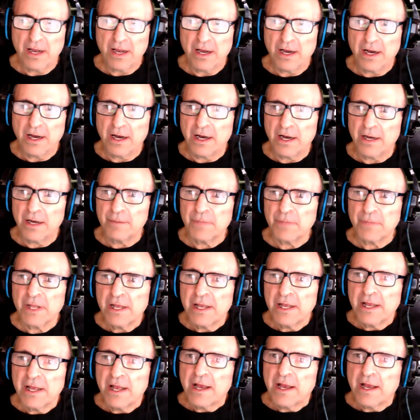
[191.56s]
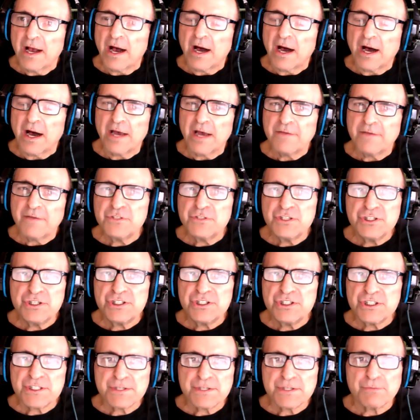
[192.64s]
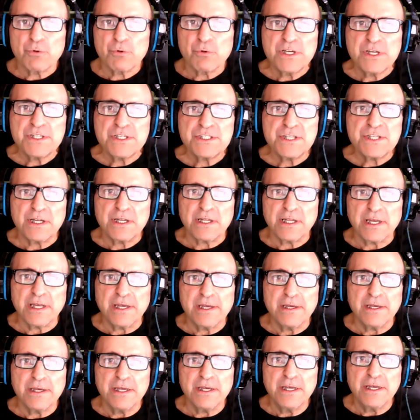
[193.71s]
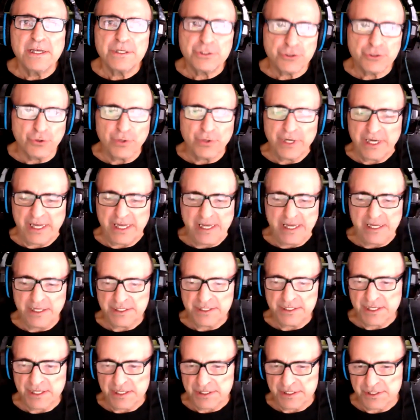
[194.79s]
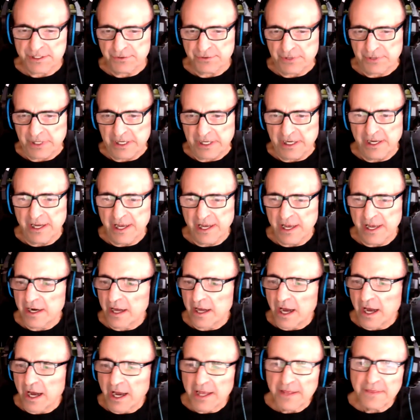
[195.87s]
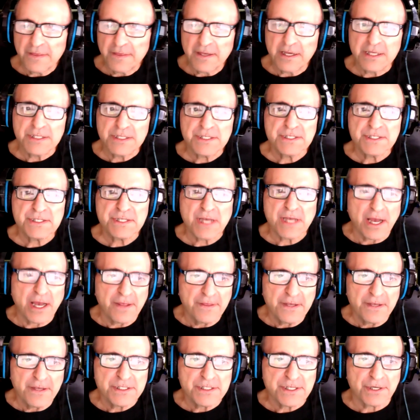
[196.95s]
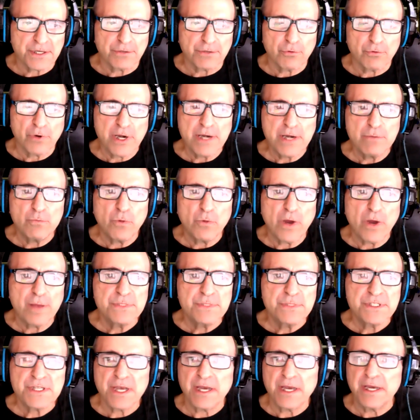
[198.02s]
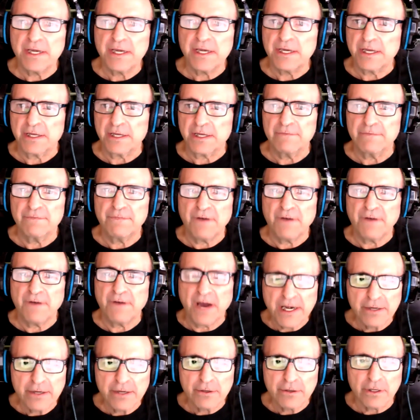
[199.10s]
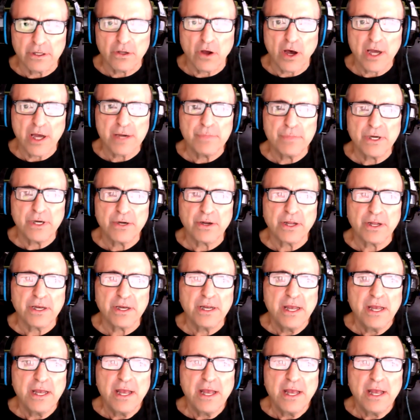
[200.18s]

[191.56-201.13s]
um, i've just recently joined ancestry and i think it's i think it's a great website and you can find out a lot about it